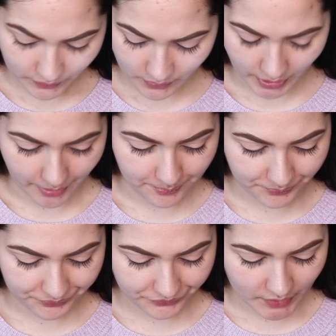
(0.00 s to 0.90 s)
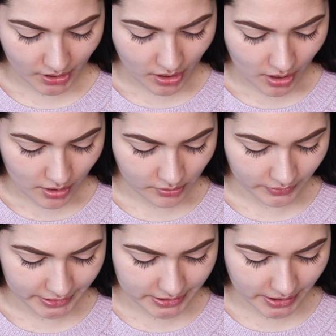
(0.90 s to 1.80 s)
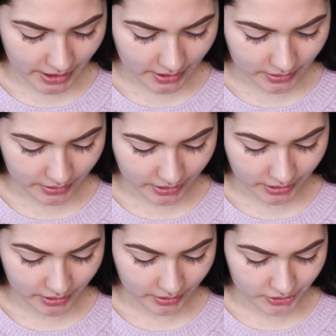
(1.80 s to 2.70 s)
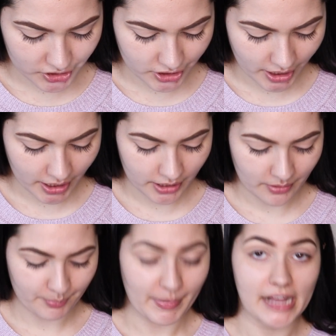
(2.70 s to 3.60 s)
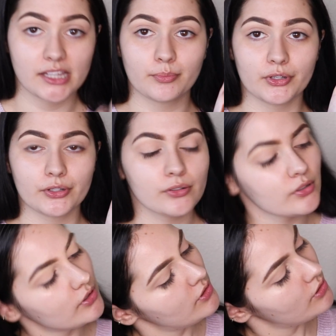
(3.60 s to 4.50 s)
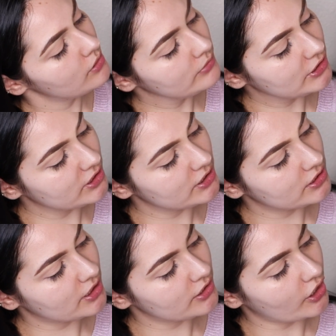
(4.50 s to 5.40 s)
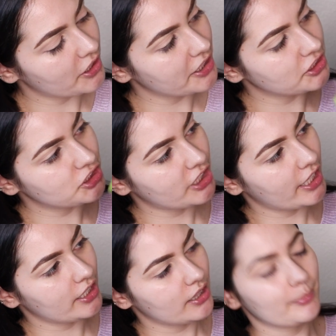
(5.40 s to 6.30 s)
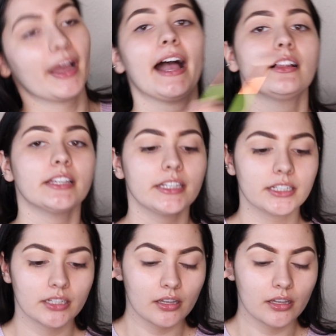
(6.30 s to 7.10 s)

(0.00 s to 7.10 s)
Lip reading: Okay, let's take the shade Malibu, which is the darkest shade in the palette,